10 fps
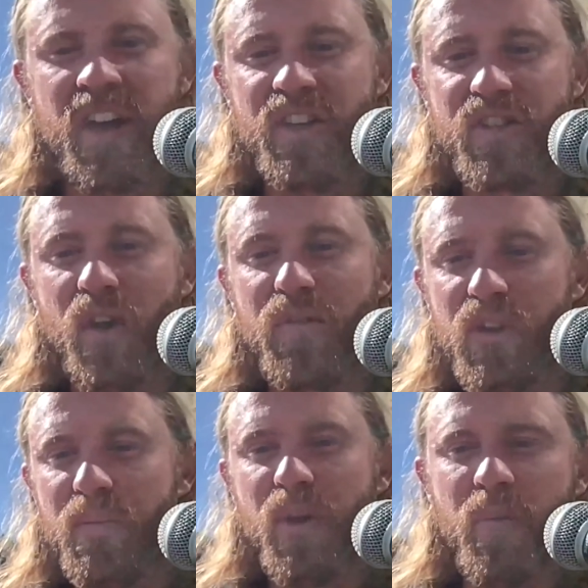So if
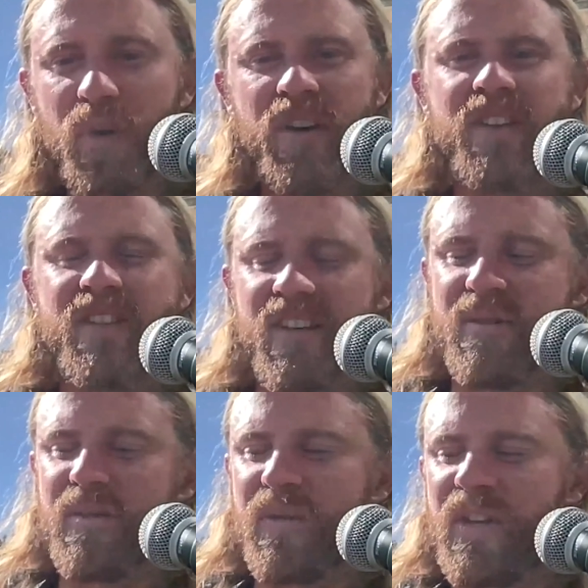you put more distance
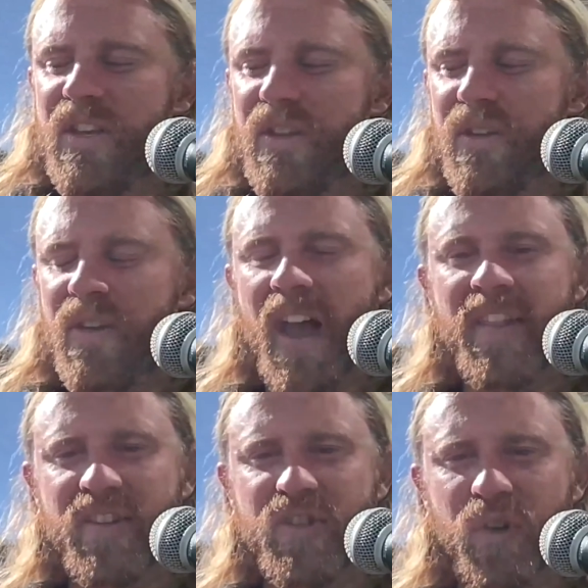between you and
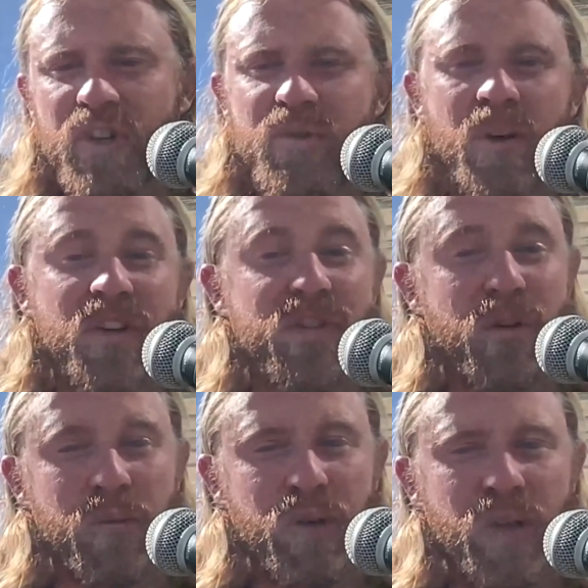the source, whether it's for
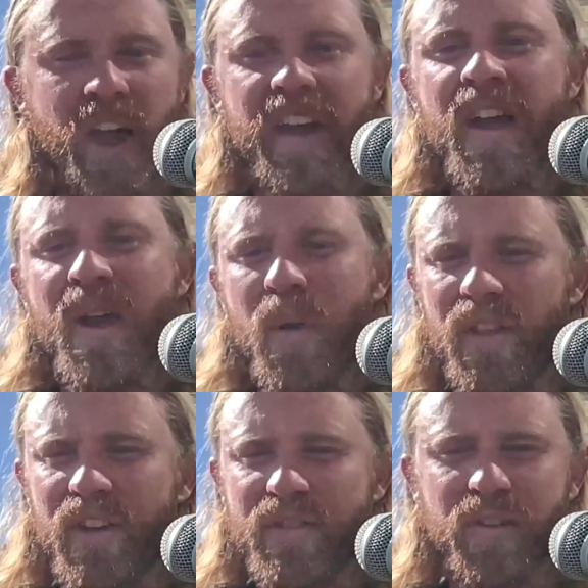blue light,
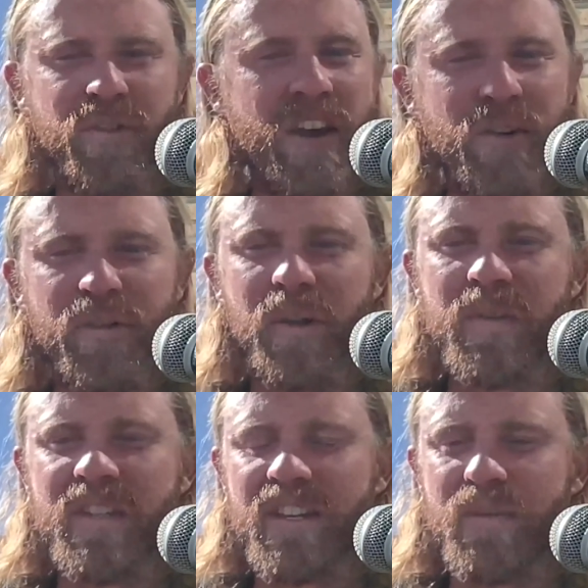whether it's for radio
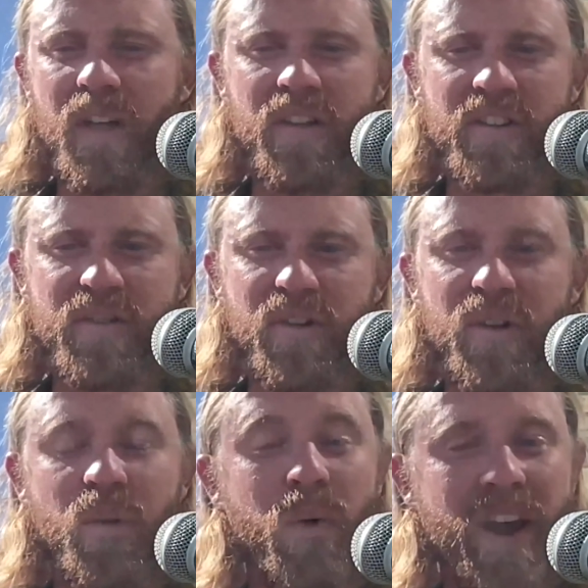frequencies, whether it's
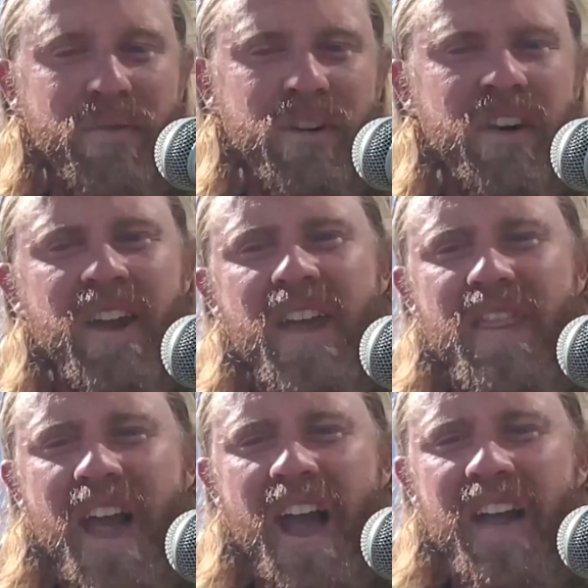for whatever,
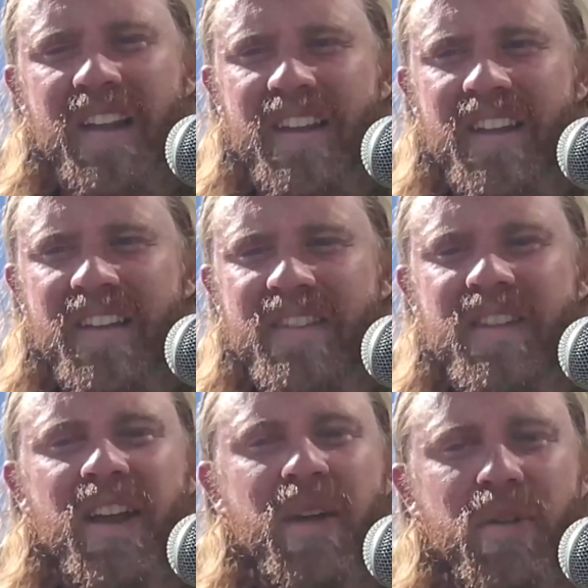that is
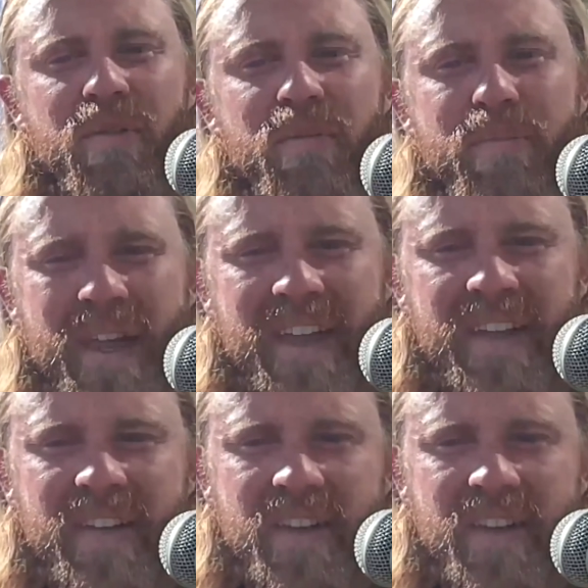a big